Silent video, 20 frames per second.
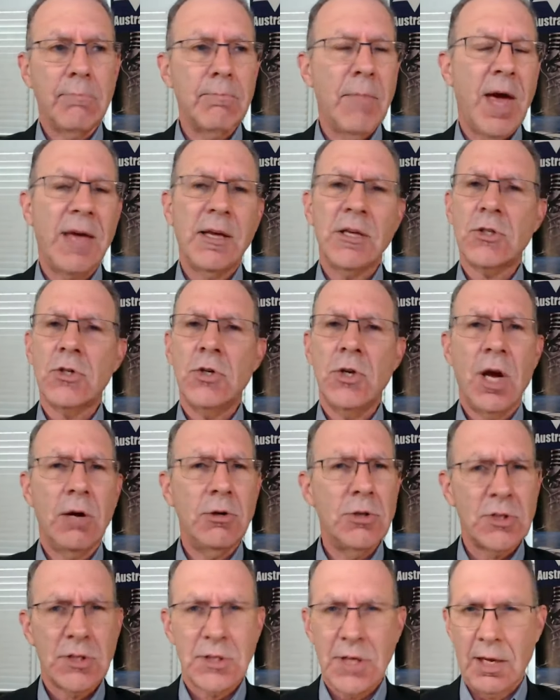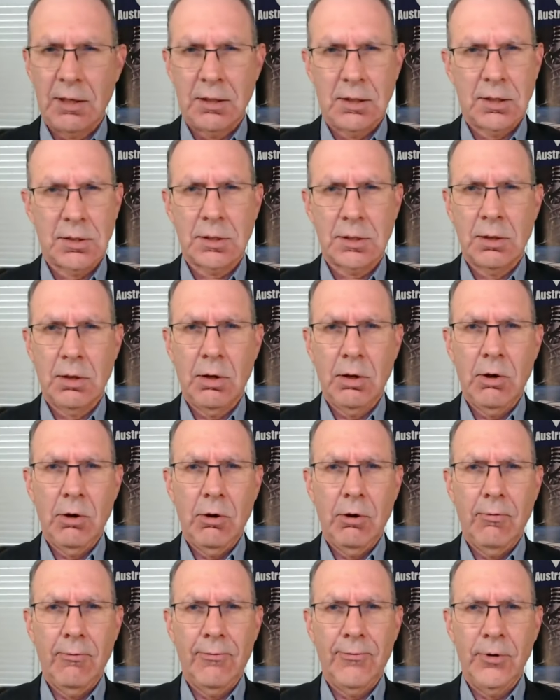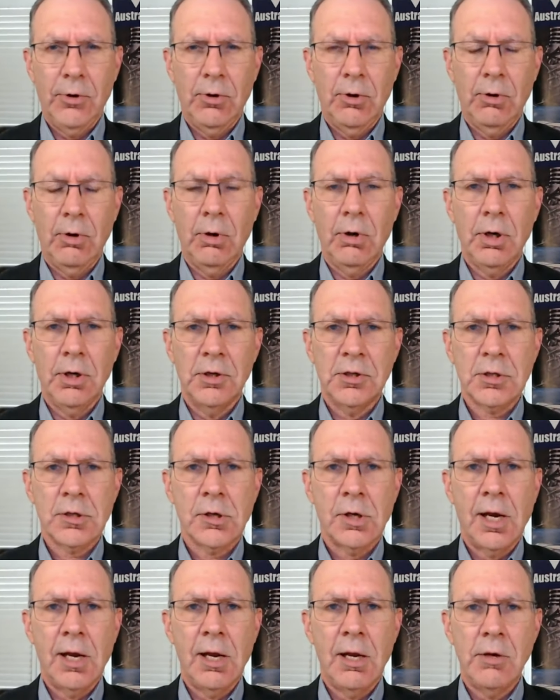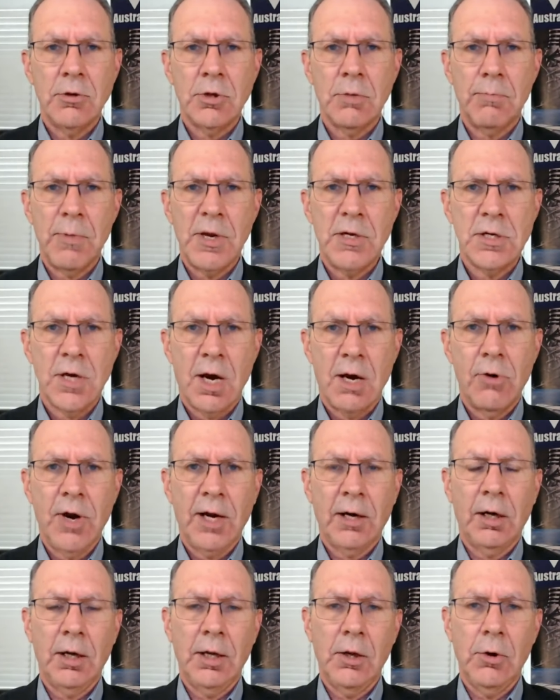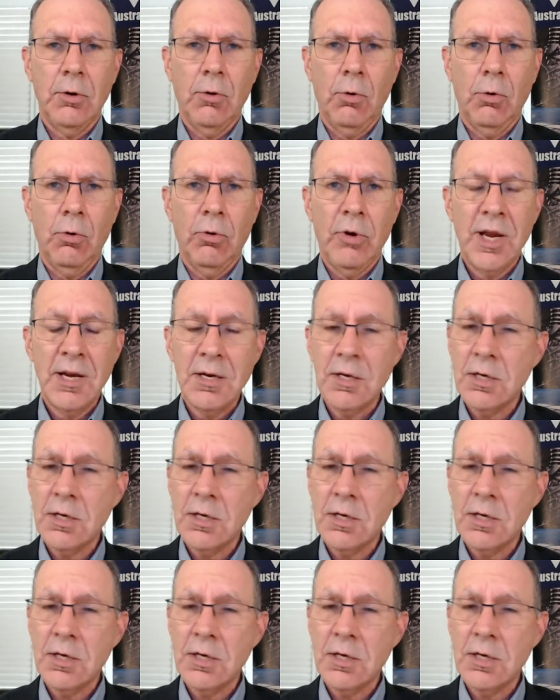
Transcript: It makes no sense for Australia to be directly or